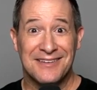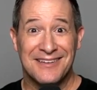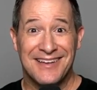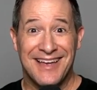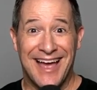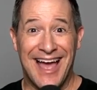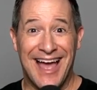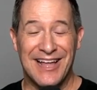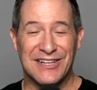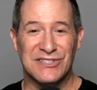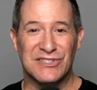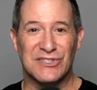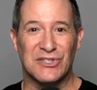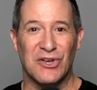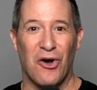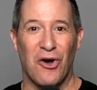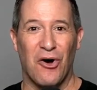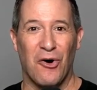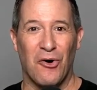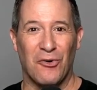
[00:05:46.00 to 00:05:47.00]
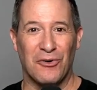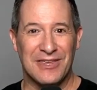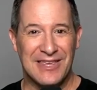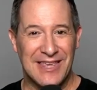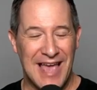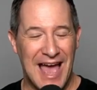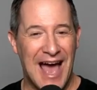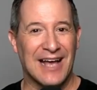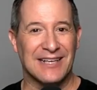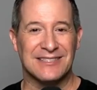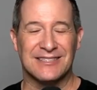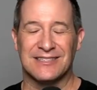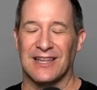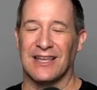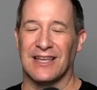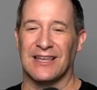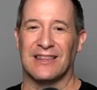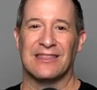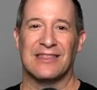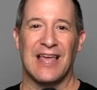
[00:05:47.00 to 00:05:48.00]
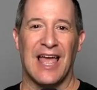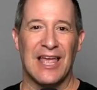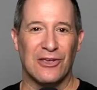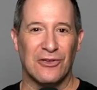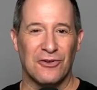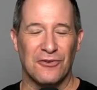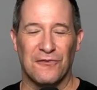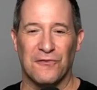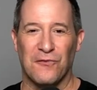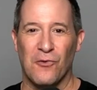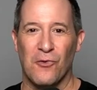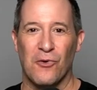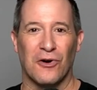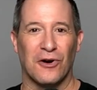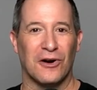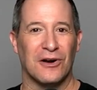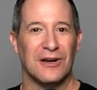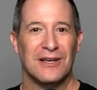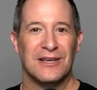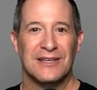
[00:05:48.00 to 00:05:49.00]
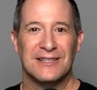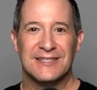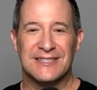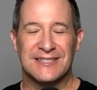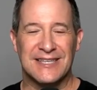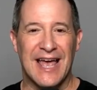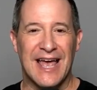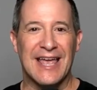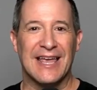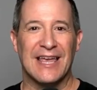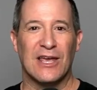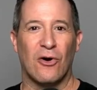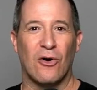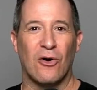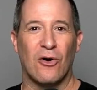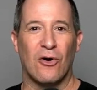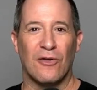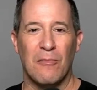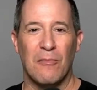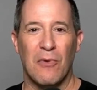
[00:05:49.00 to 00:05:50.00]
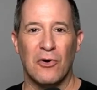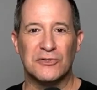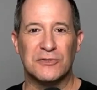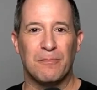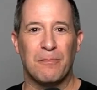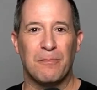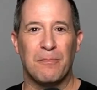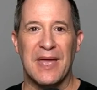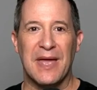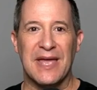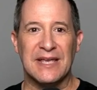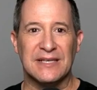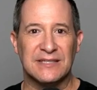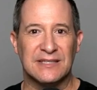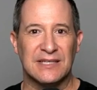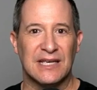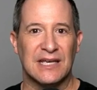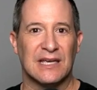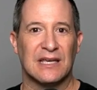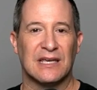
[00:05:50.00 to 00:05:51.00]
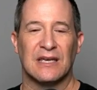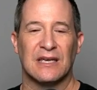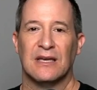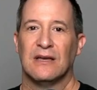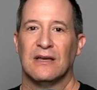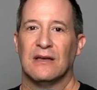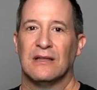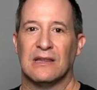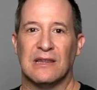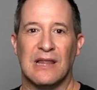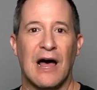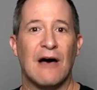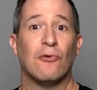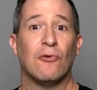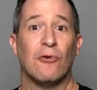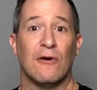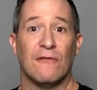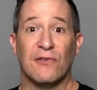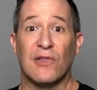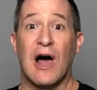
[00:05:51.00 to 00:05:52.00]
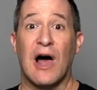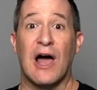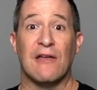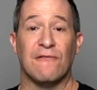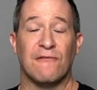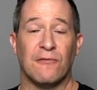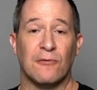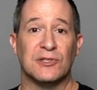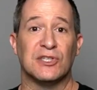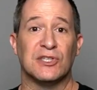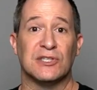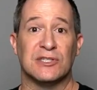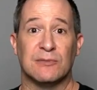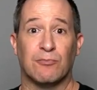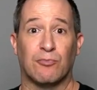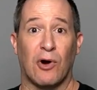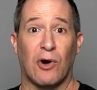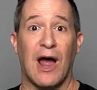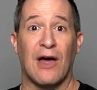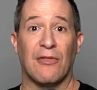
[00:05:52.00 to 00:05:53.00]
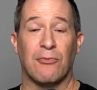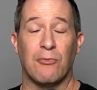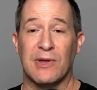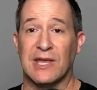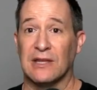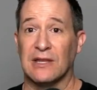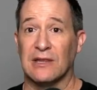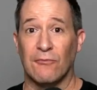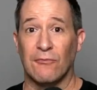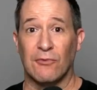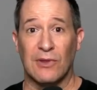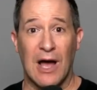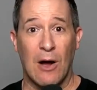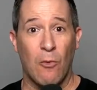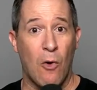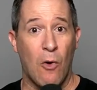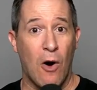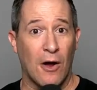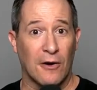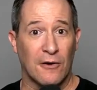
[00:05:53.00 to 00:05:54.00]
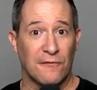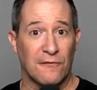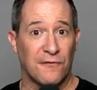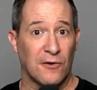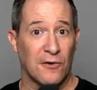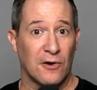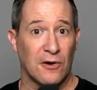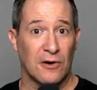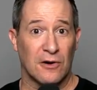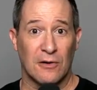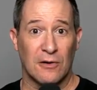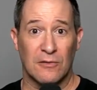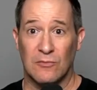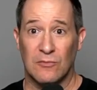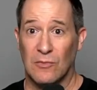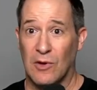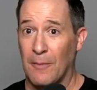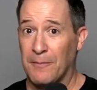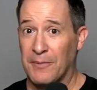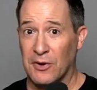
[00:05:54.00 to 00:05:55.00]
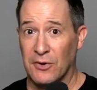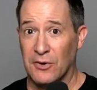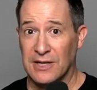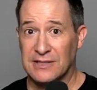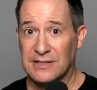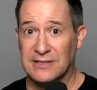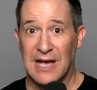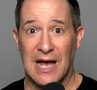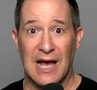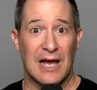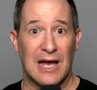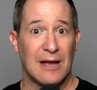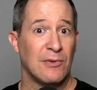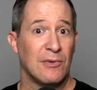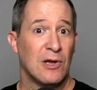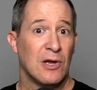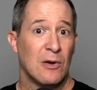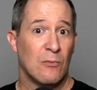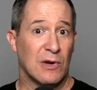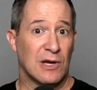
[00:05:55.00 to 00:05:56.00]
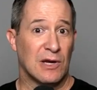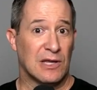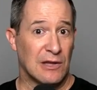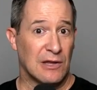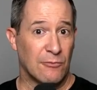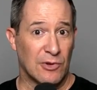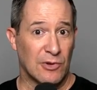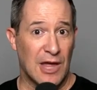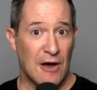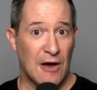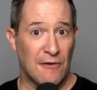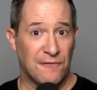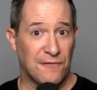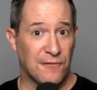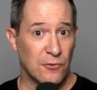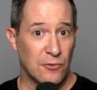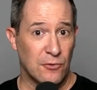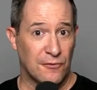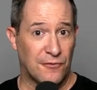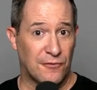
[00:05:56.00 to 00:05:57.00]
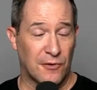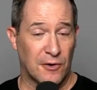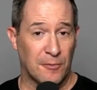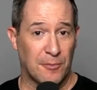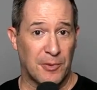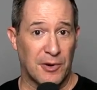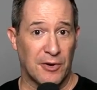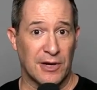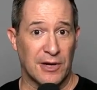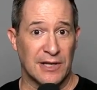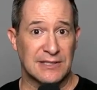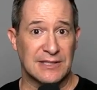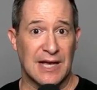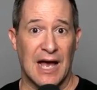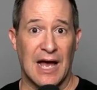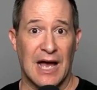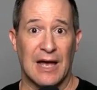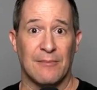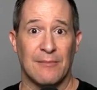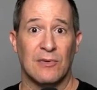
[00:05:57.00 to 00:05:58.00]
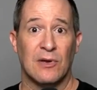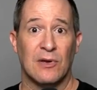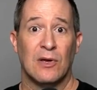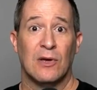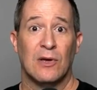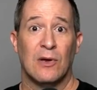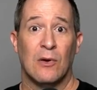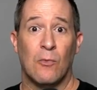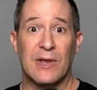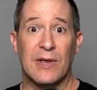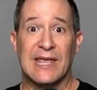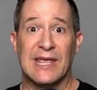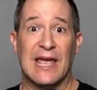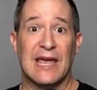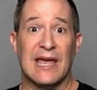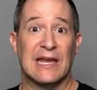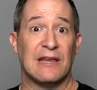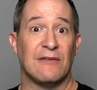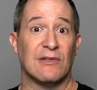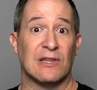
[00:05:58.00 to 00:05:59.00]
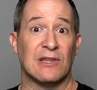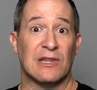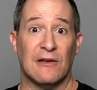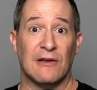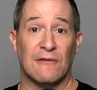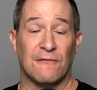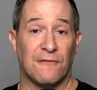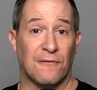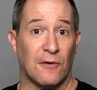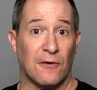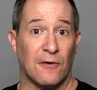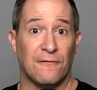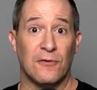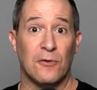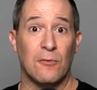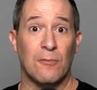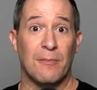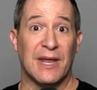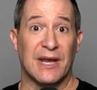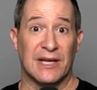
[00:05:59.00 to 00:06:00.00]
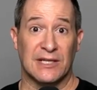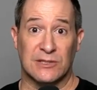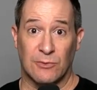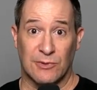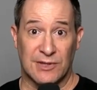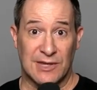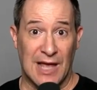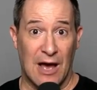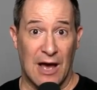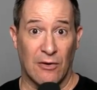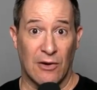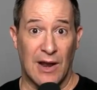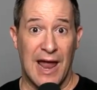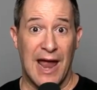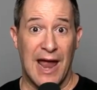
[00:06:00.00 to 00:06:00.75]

Mm-hmm. And so, yes, like, thank you for saying it on the most basic level of life, which is the breath. We can live without water for a period of time. We can live without food for a period of time. We can't even live for a few minutes without